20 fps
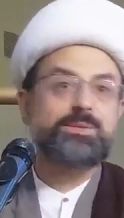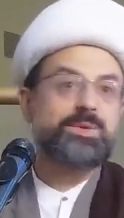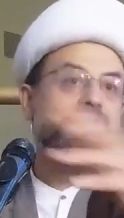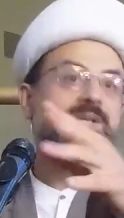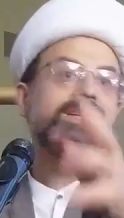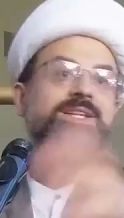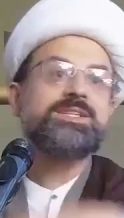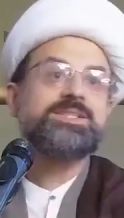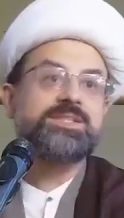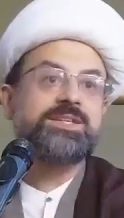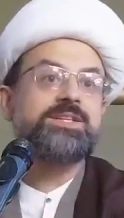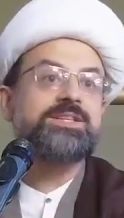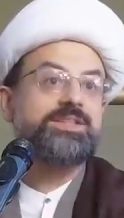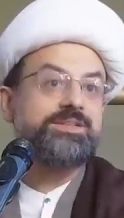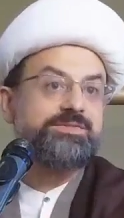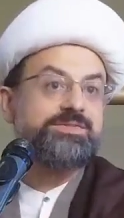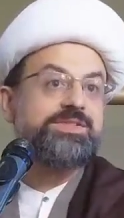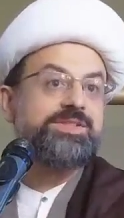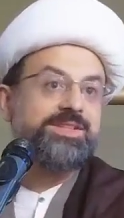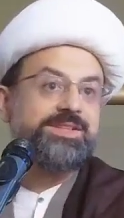we're going to start
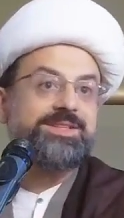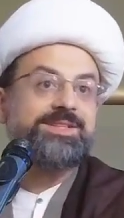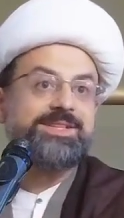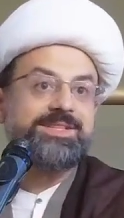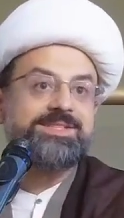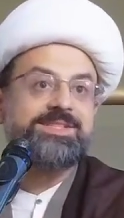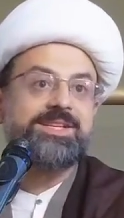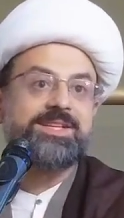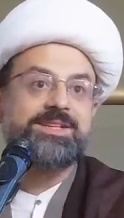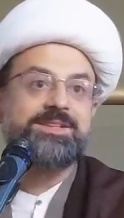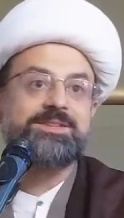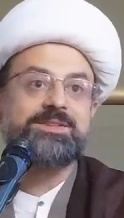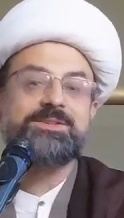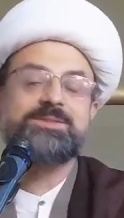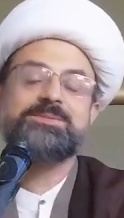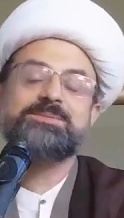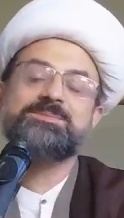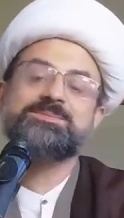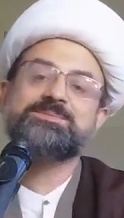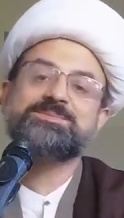tafsir in a second. Huh?
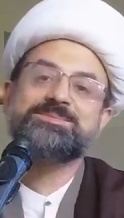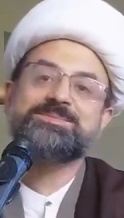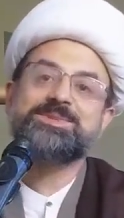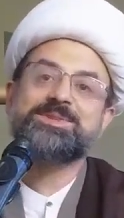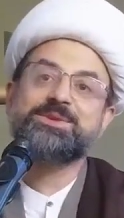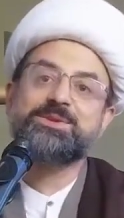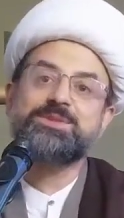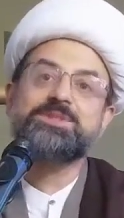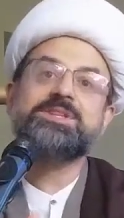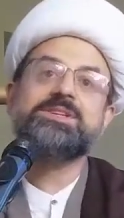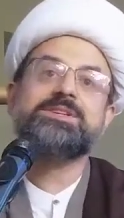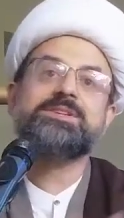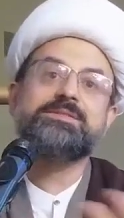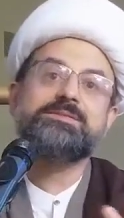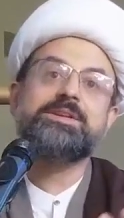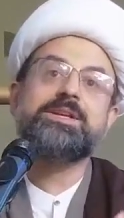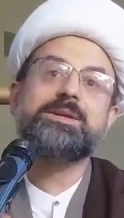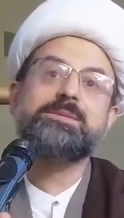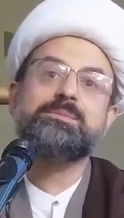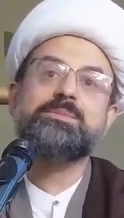Those are
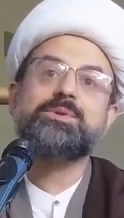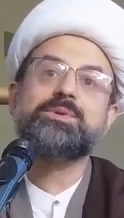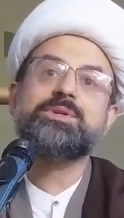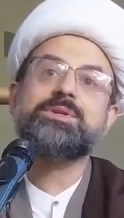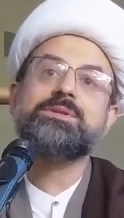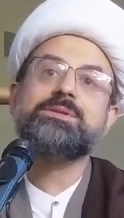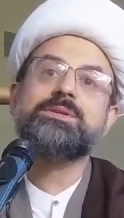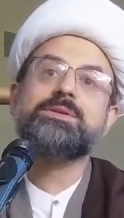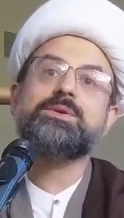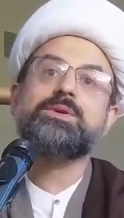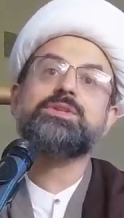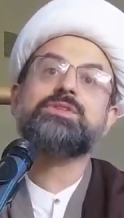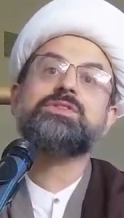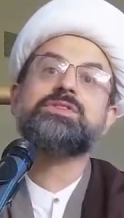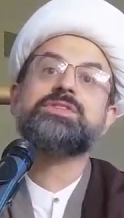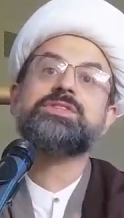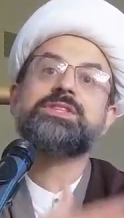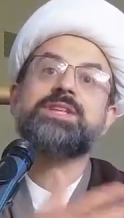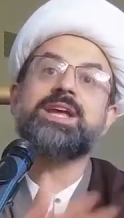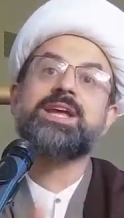very important to
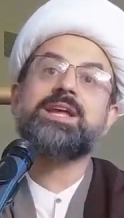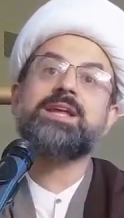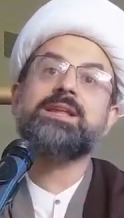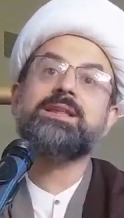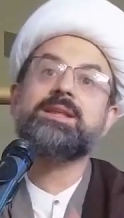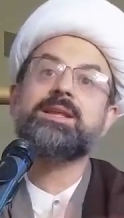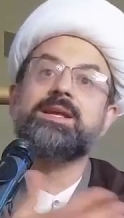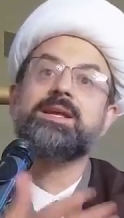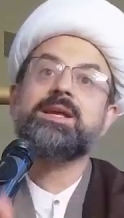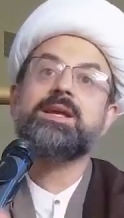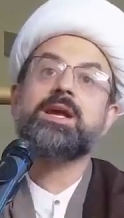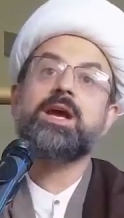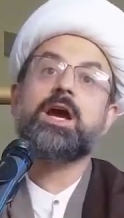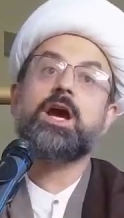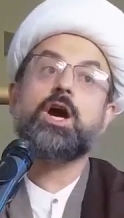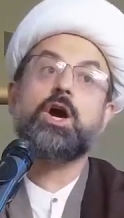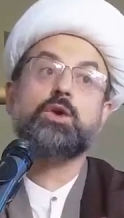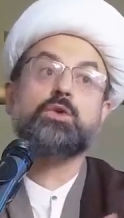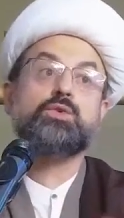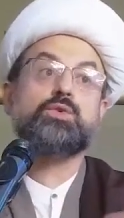understand
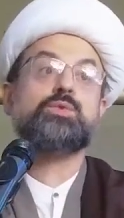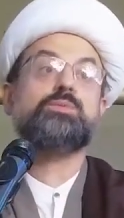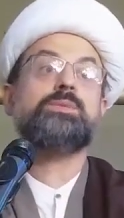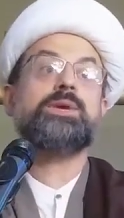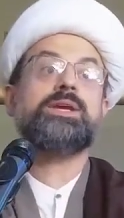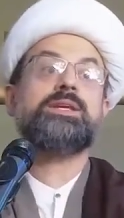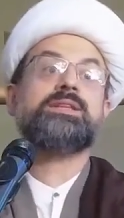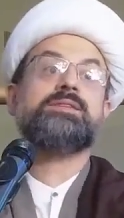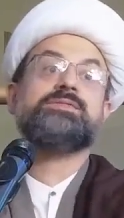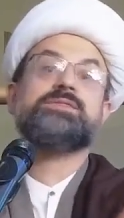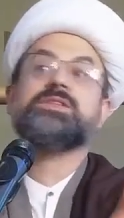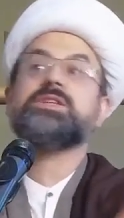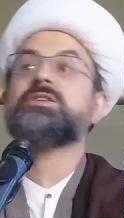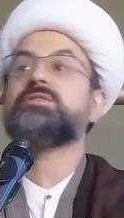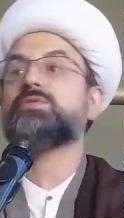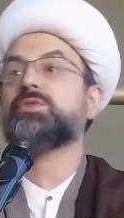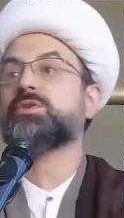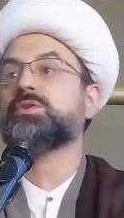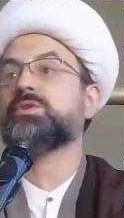how to make tafsir for